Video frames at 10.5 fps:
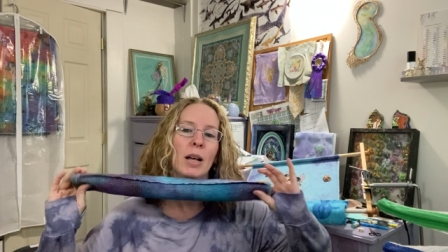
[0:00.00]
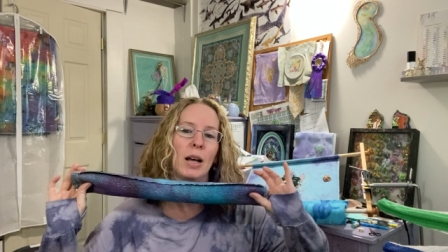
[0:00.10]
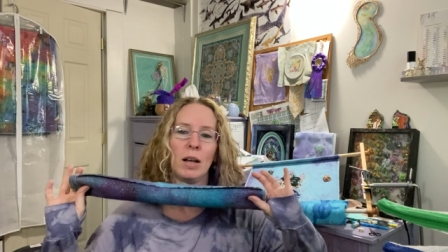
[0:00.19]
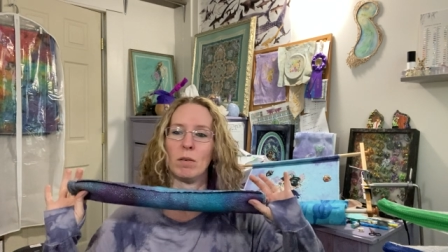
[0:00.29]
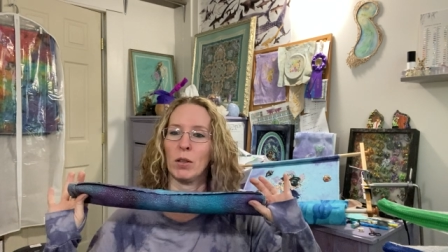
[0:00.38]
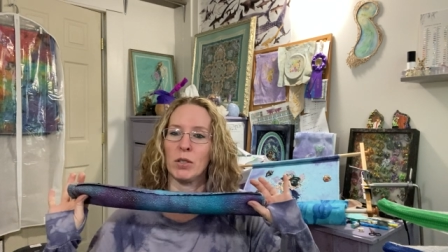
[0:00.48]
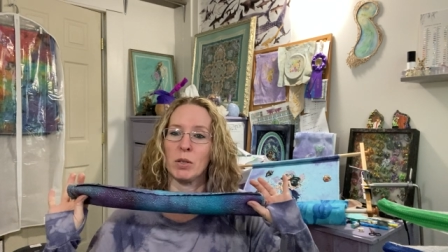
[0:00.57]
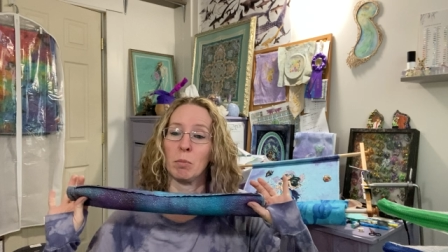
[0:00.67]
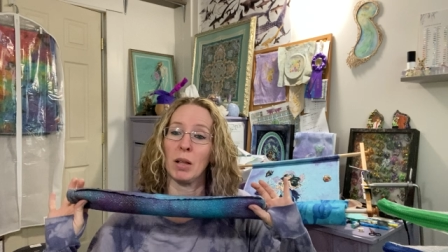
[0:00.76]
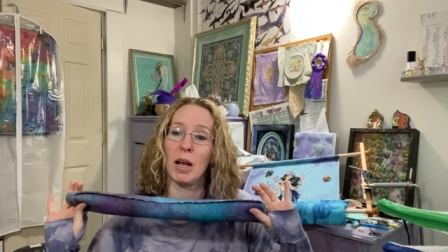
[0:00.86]
I have all the
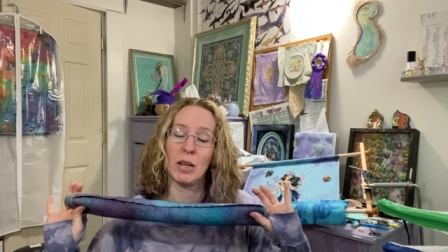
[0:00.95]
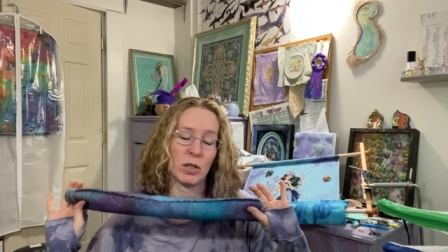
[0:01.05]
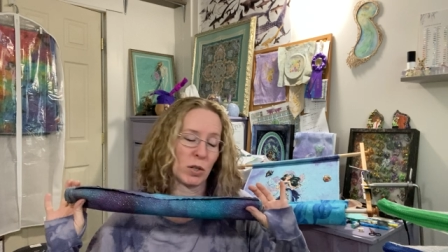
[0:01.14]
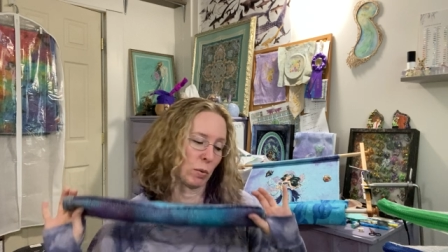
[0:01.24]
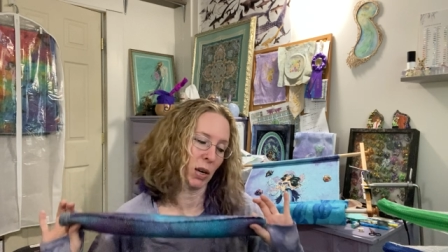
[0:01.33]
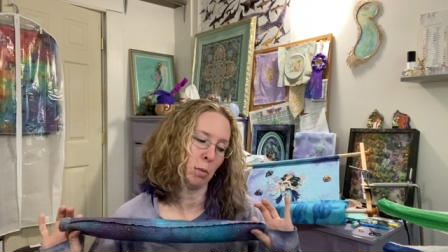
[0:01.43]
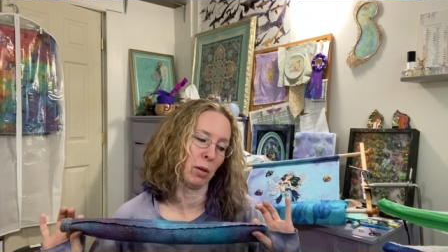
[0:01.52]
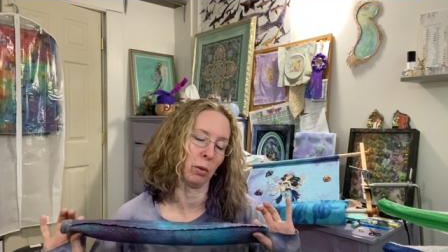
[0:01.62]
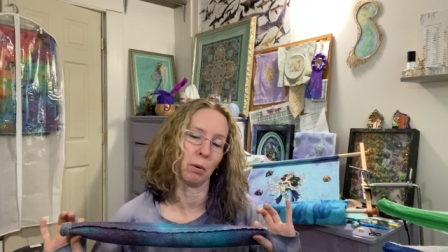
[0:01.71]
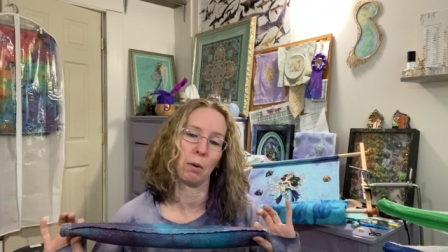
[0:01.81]
supplies. It's ready to
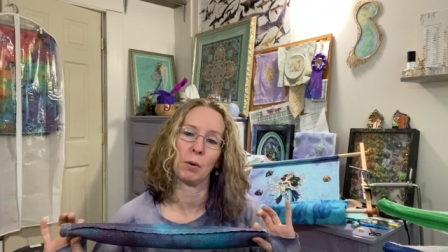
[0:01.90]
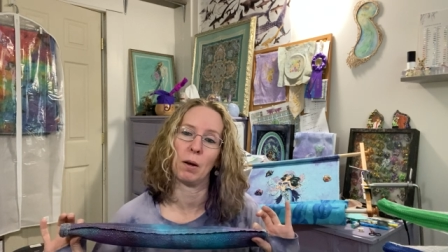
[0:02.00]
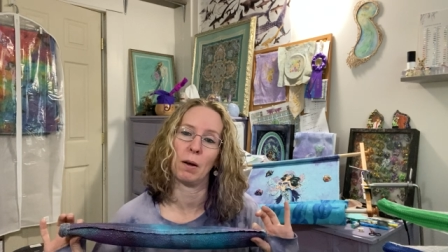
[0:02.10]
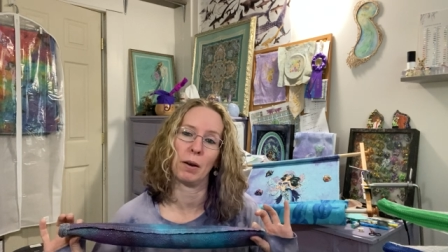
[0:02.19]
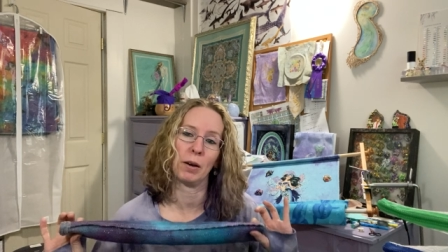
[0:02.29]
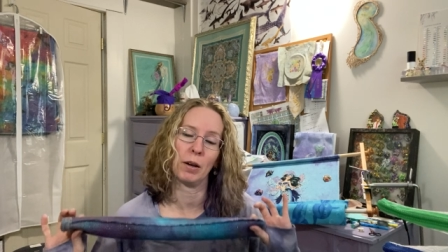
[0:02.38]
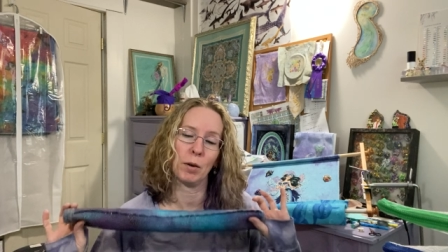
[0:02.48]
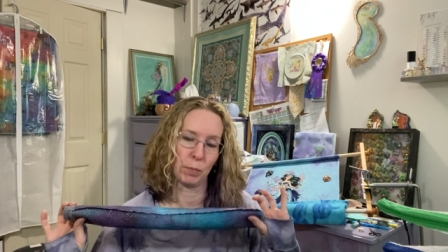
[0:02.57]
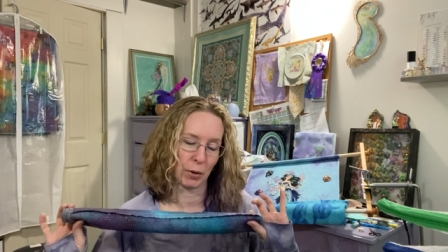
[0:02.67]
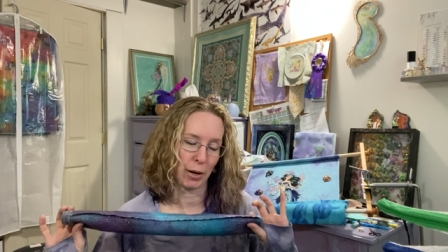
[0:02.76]
be thrown on a
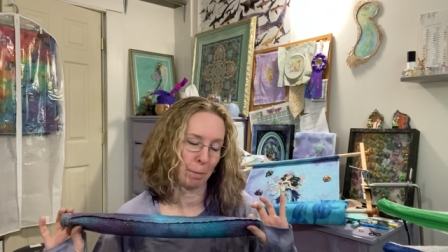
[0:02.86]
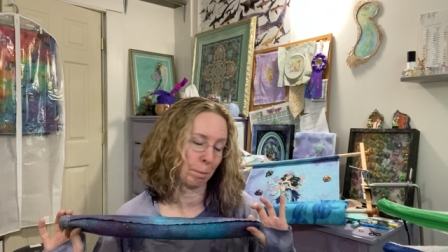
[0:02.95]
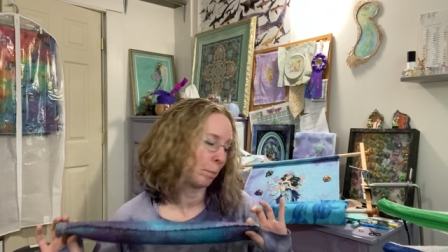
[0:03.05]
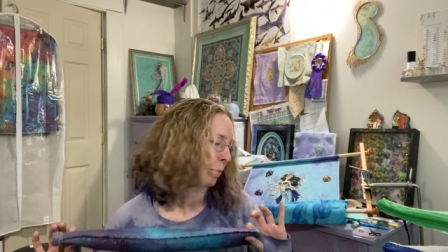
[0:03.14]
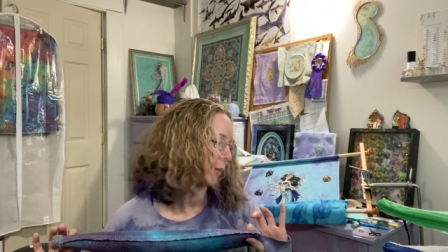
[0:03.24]
frame.